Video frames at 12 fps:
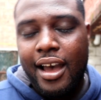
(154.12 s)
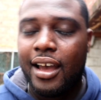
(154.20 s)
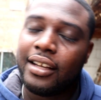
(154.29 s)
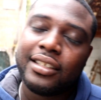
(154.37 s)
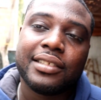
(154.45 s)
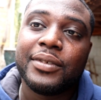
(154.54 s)

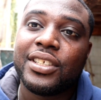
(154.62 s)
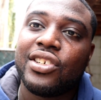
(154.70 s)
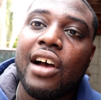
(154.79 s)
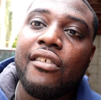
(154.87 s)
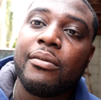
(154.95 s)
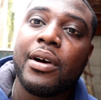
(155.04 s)
I just miss
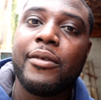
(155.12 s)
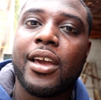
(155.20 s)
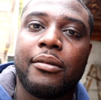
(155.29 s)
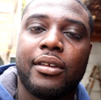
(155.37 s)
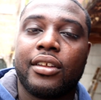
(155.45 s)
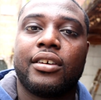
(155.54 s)
driving my
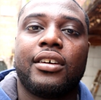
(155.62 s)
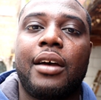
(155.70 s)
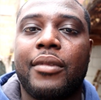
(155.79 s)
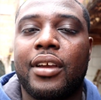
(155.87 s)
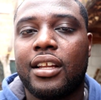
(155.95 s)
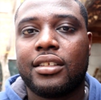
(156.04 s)
baby though. I mean,